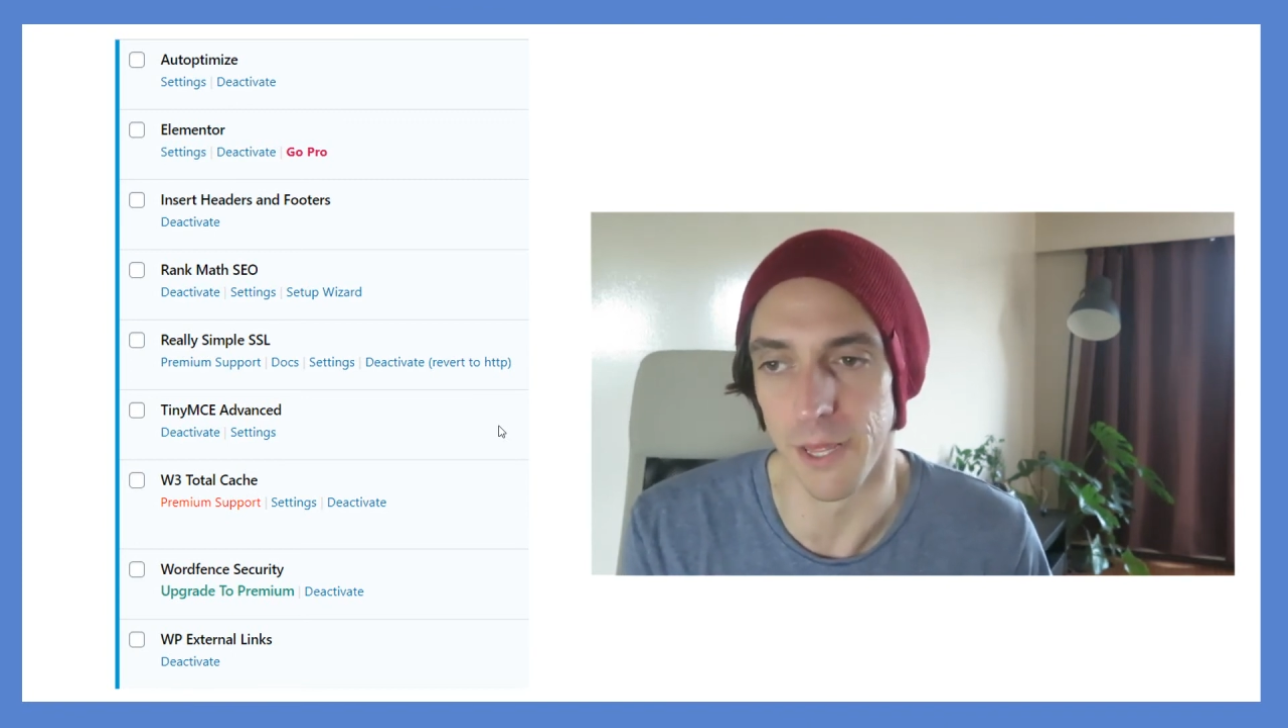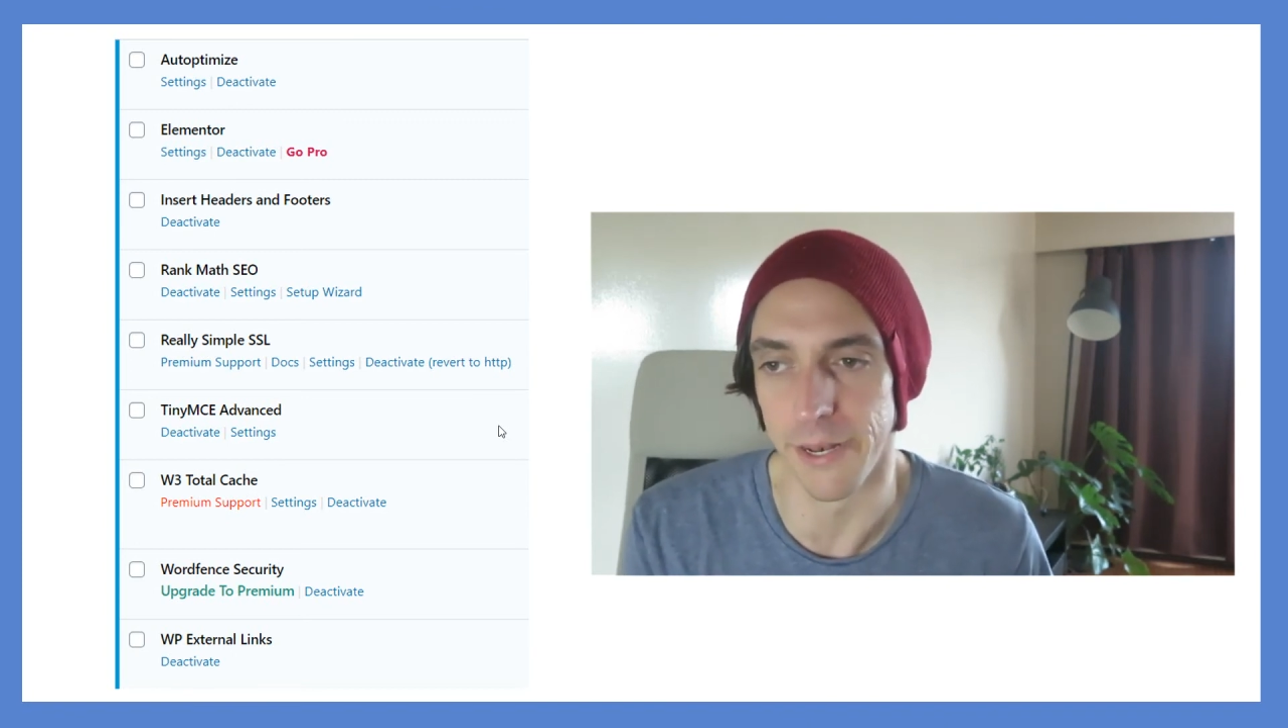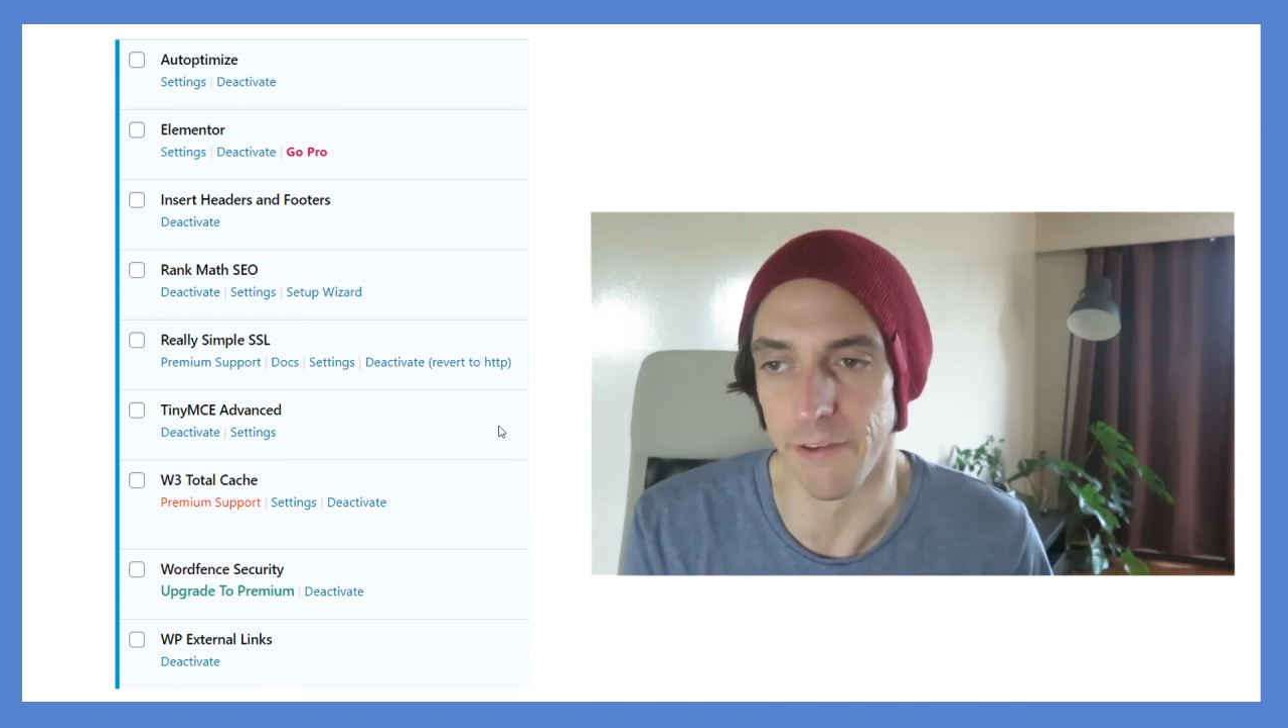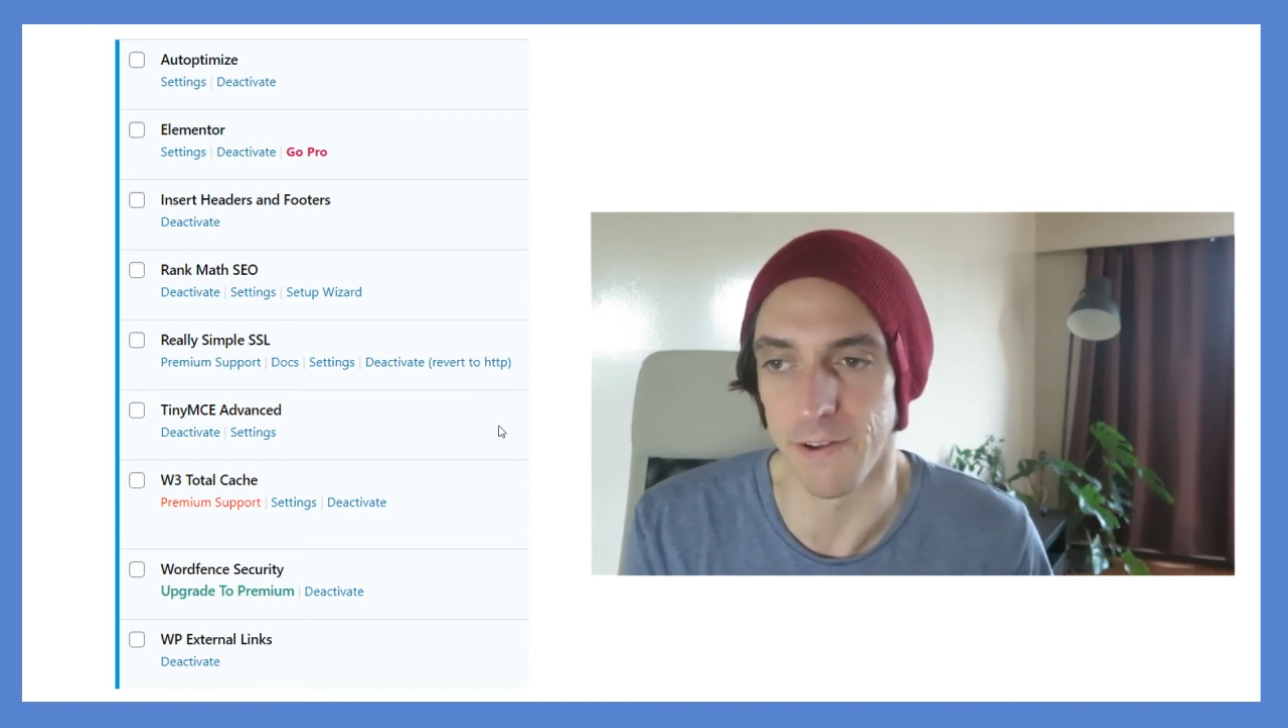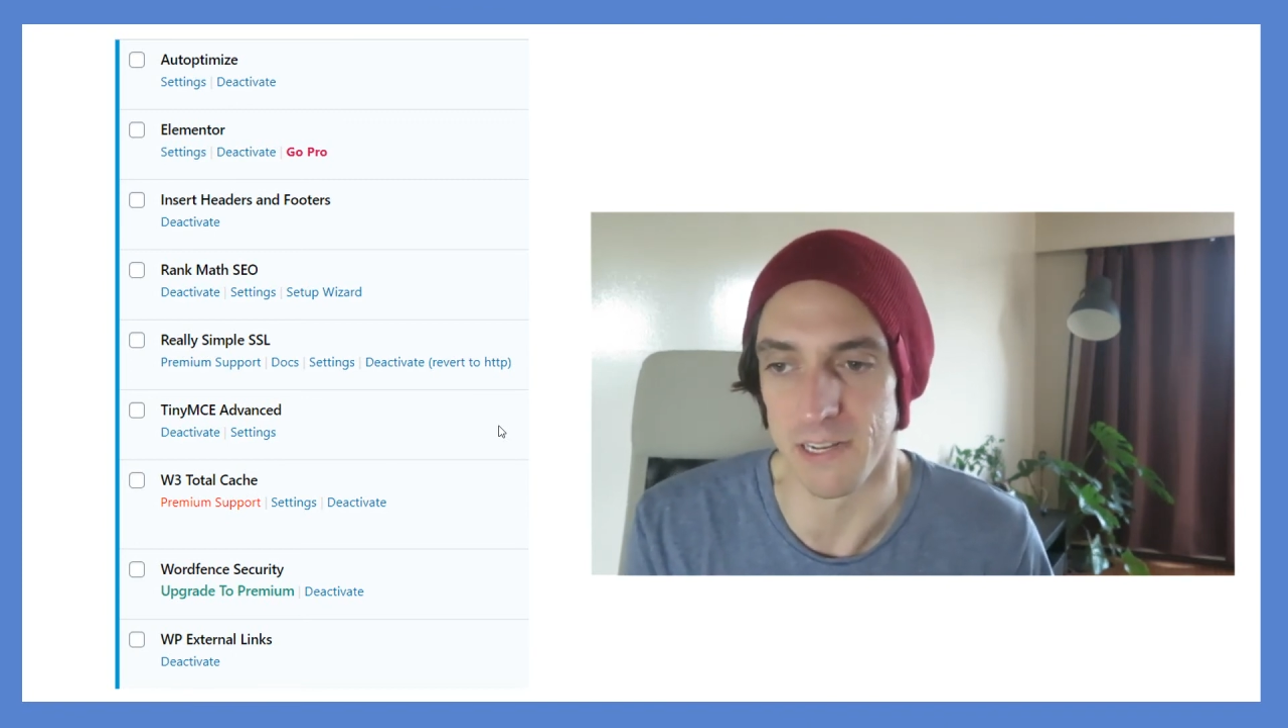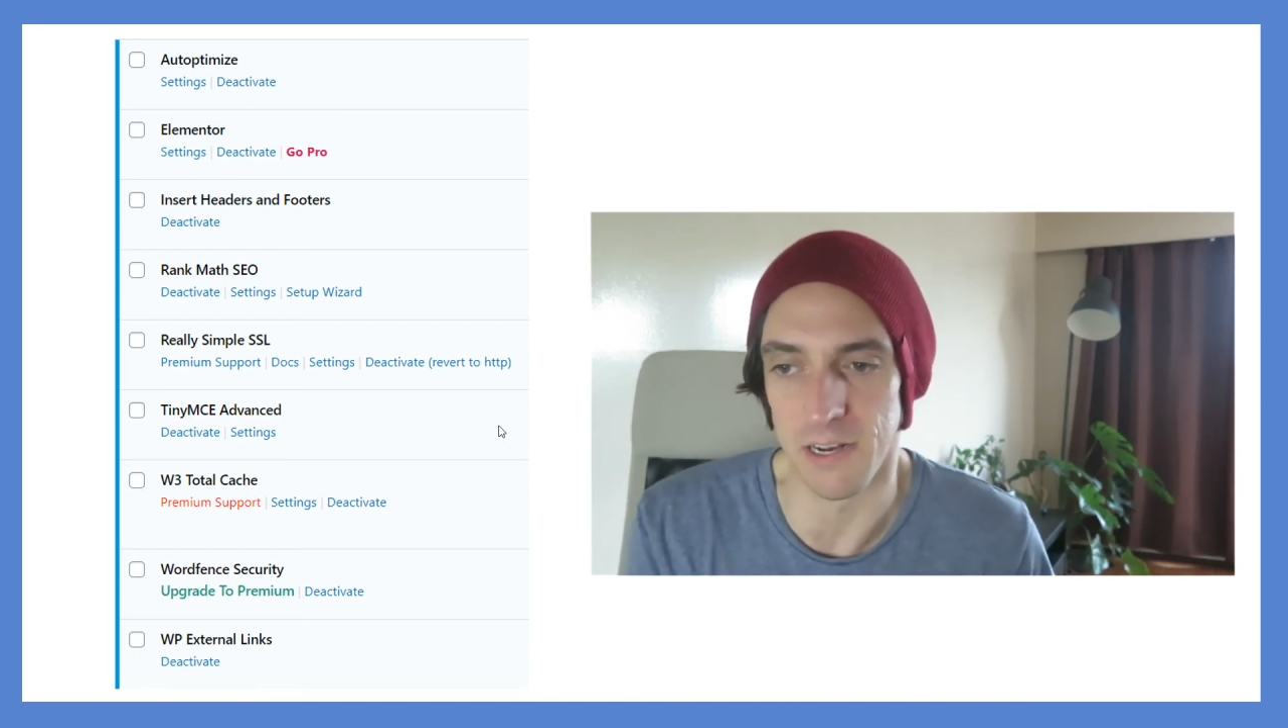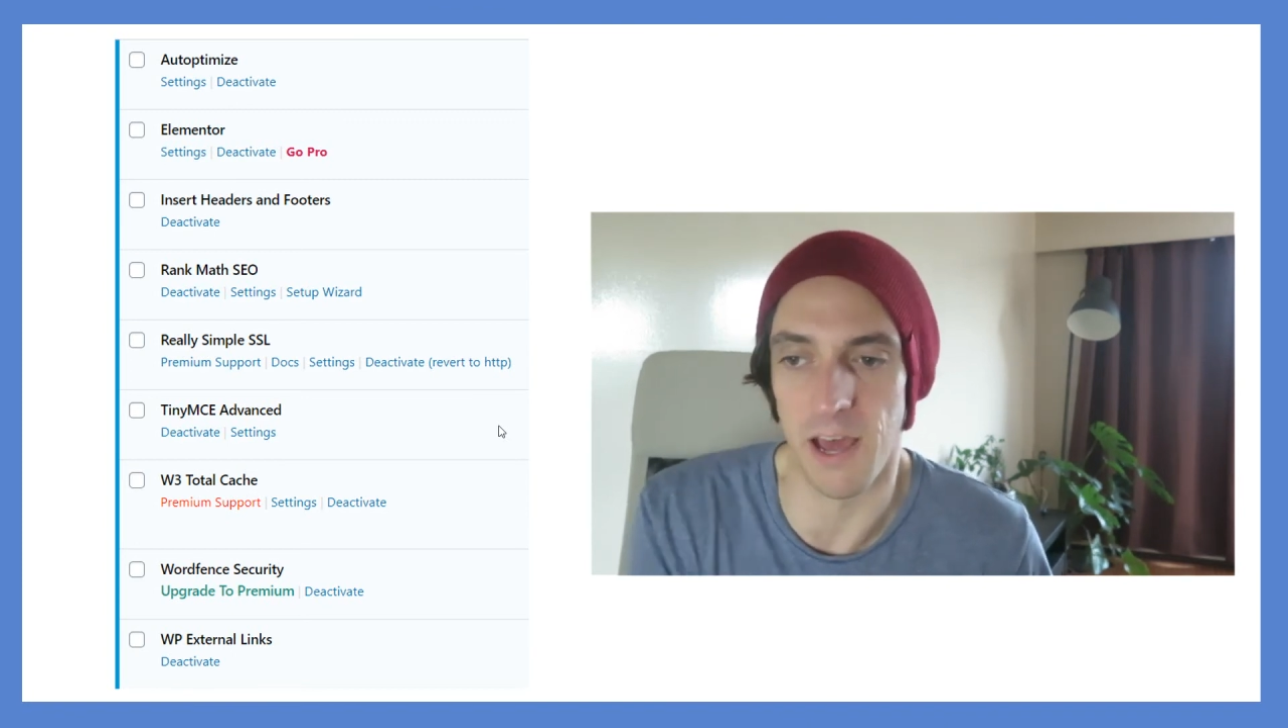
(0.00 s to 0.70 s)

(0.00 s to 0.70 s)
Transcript: and if I didn't